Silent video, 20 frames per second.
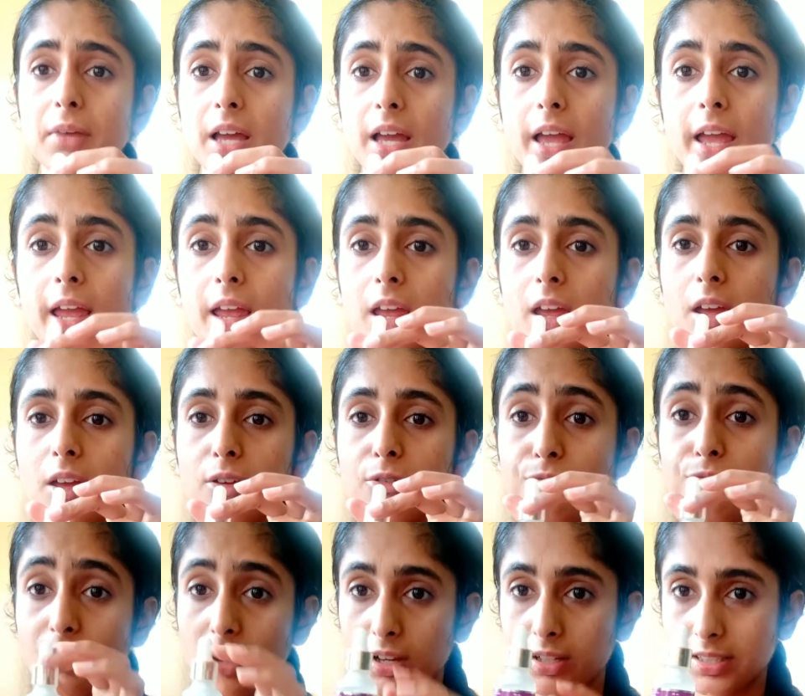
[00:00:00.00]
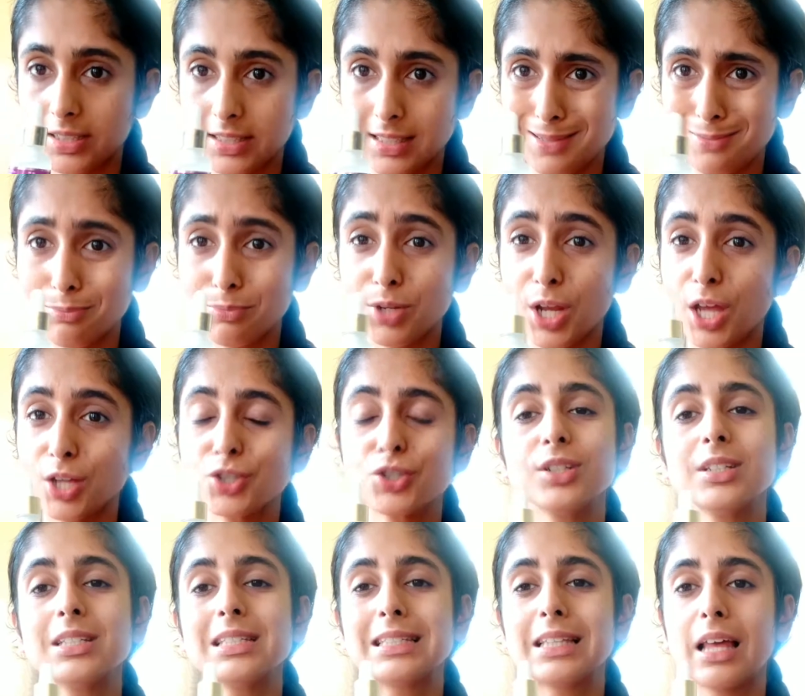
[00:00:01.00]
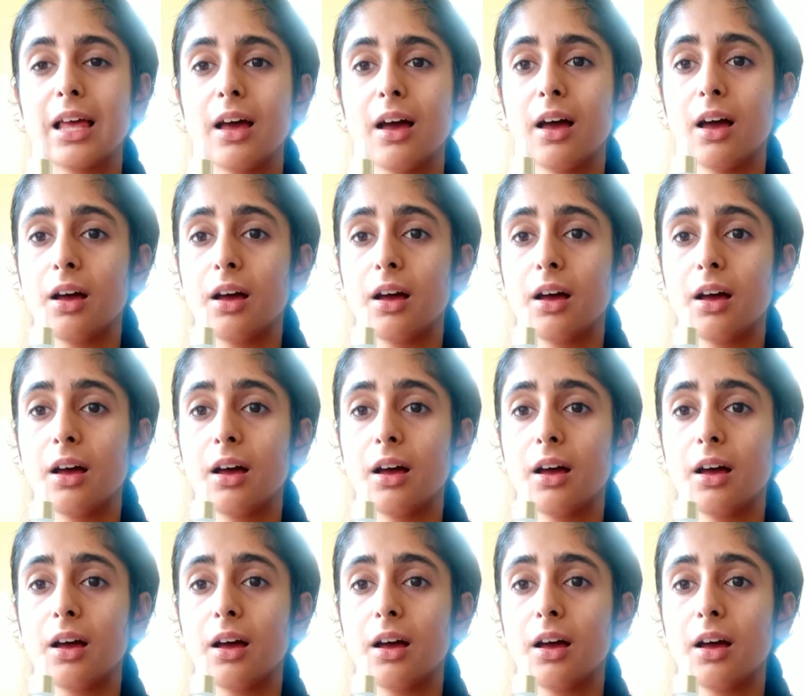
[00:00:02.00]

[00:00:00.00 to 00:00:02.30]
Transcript: my first impressions